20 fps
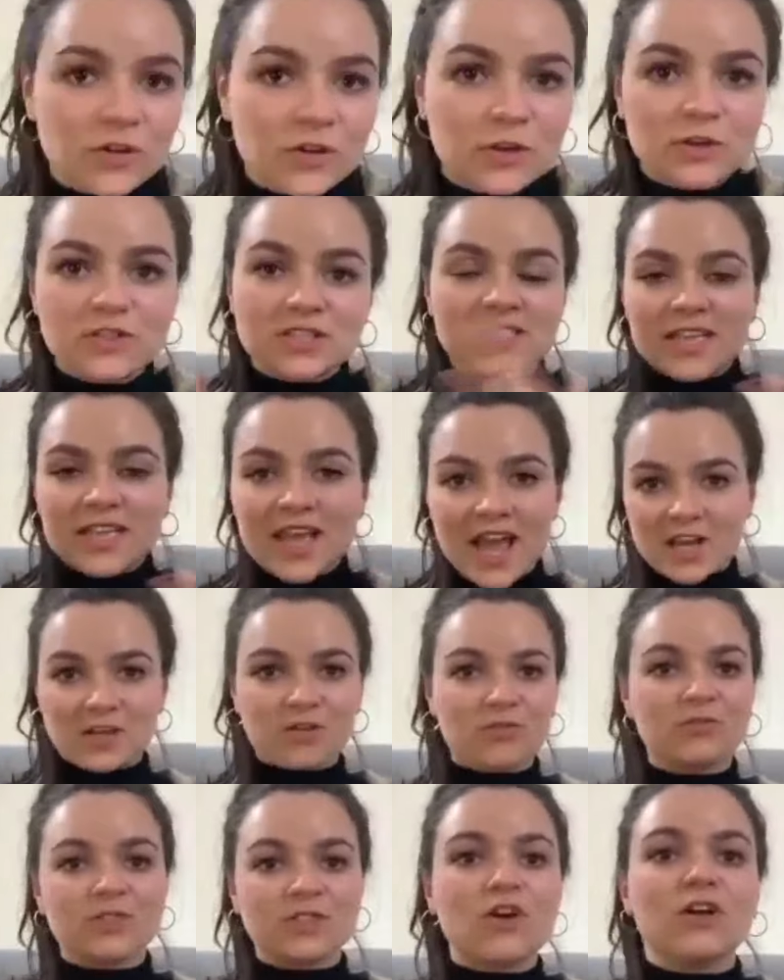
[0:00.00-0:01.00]
you to see any
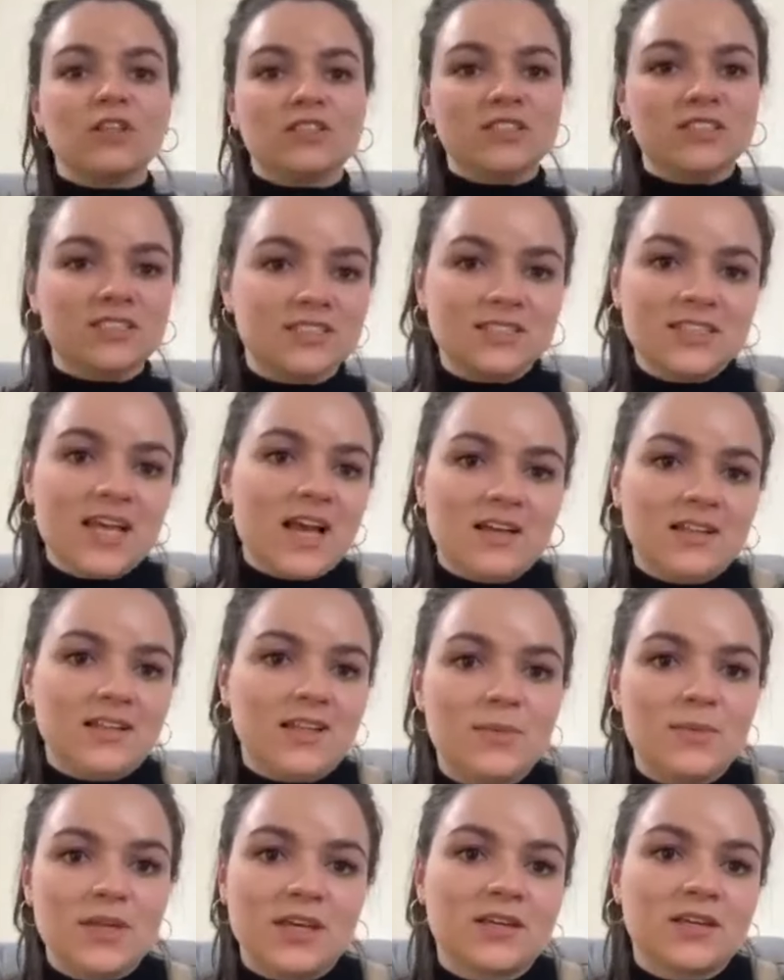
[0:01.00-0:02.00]
results,
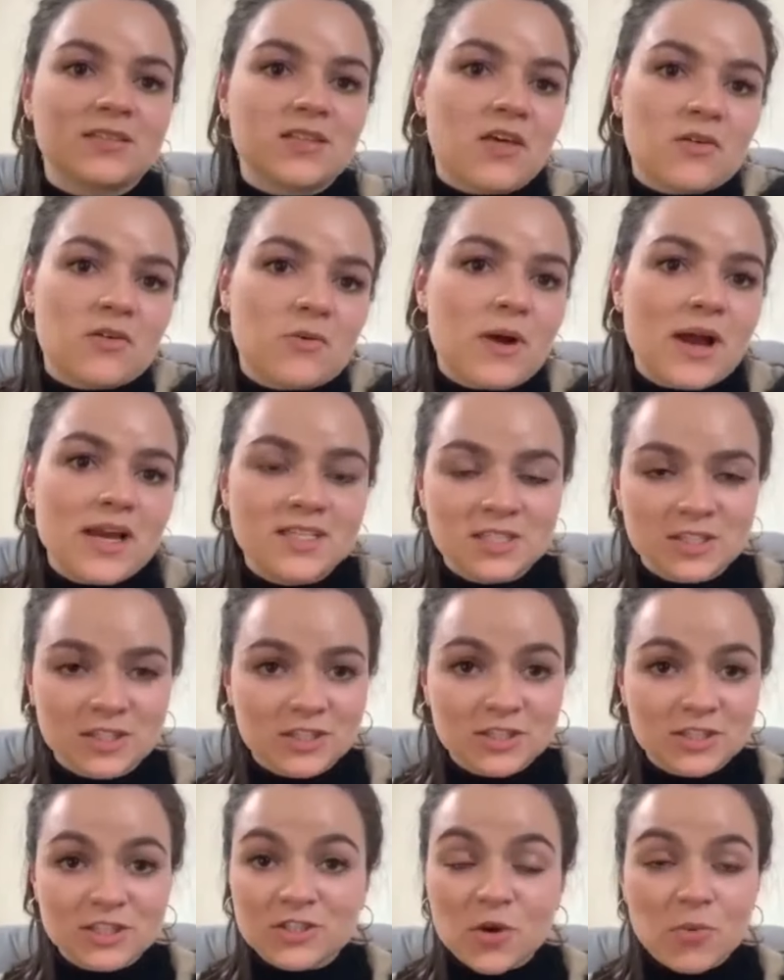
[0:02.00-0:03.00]
exactly, because otherwise
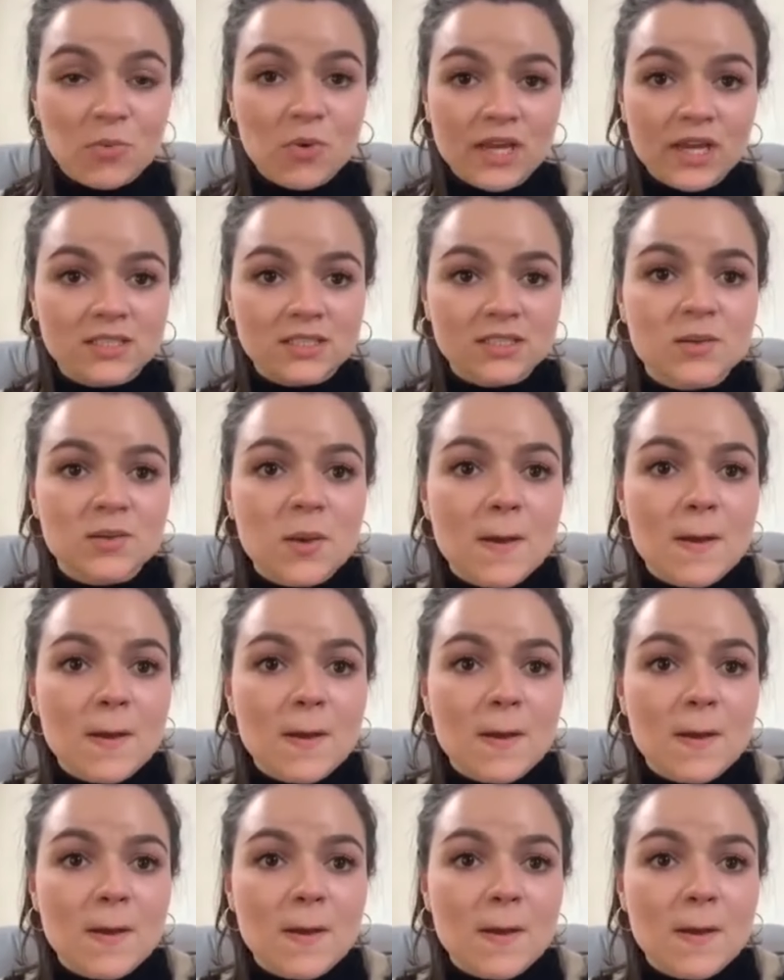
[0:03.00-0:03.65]
there's no point.